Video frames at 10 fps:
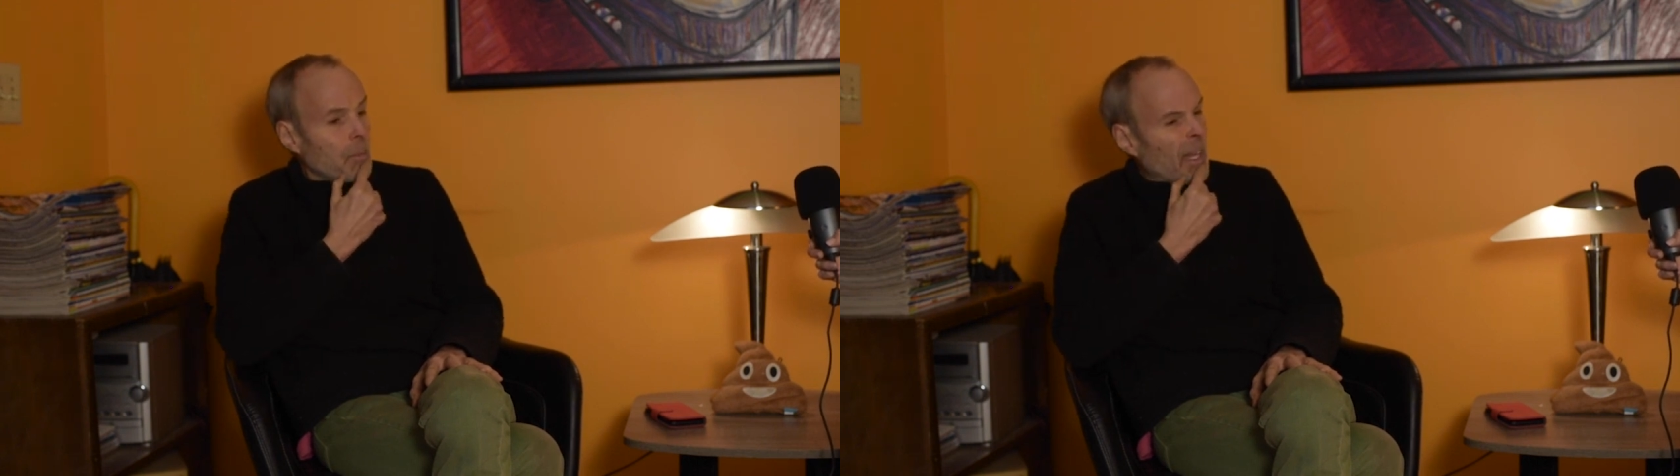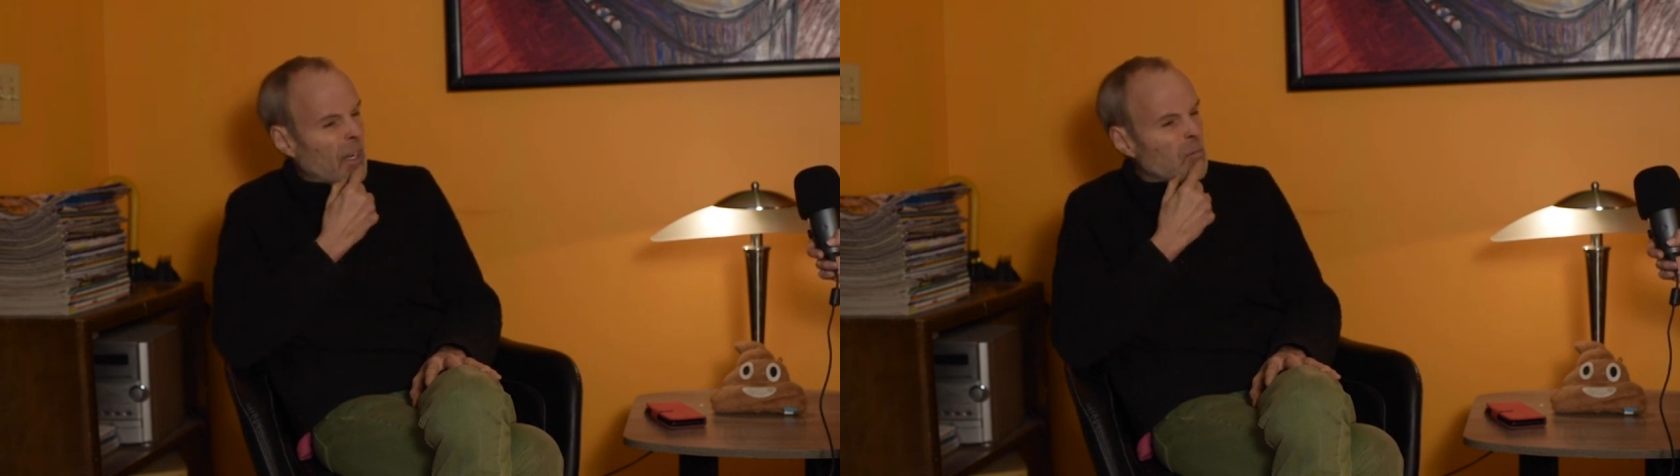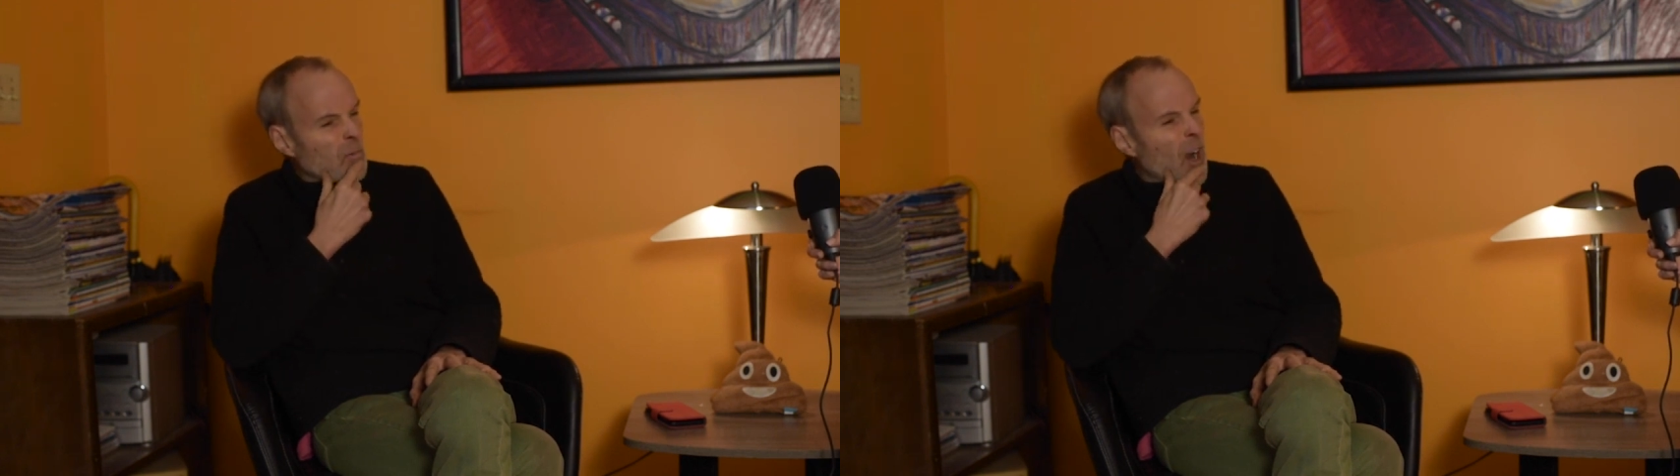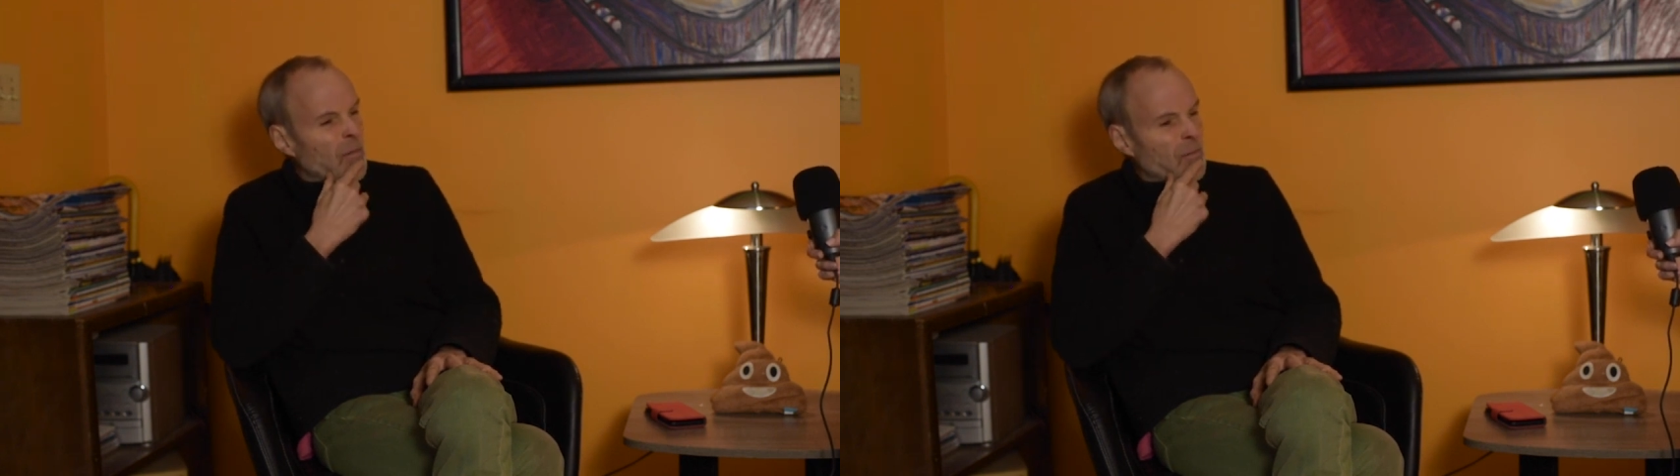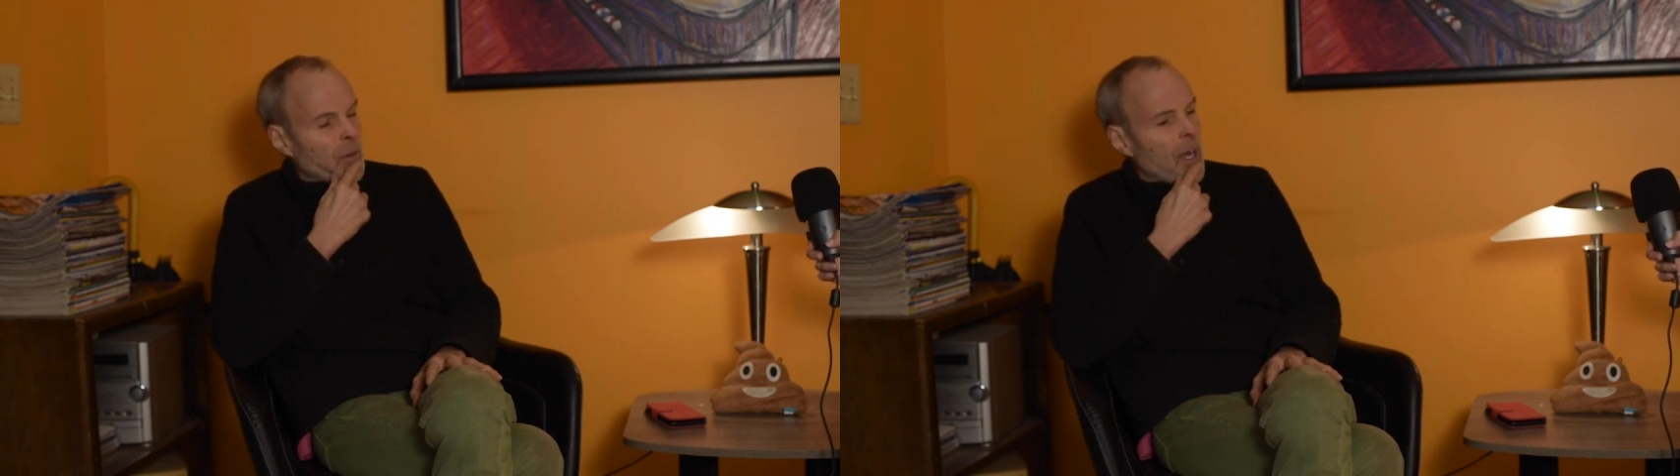like a
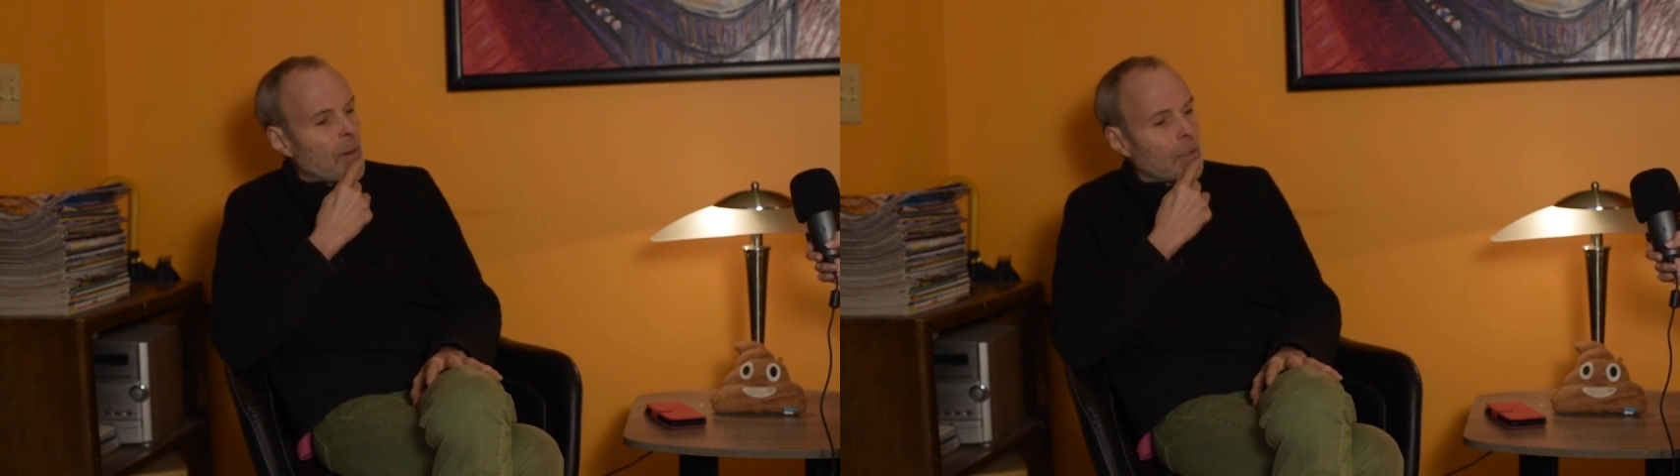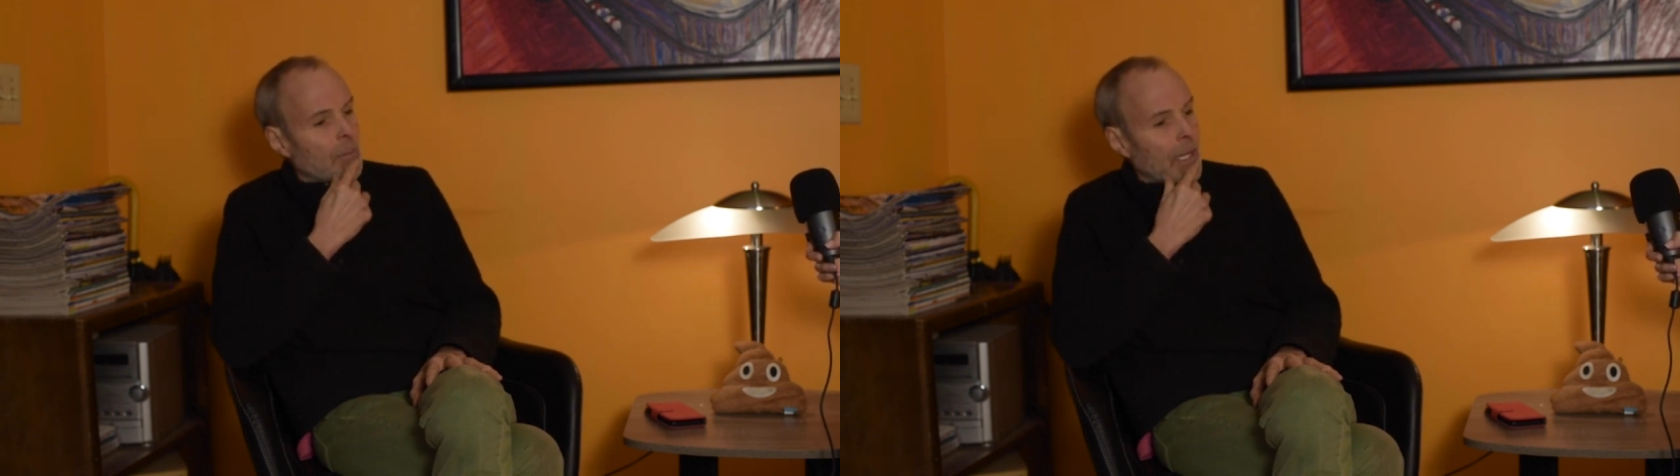rough problem,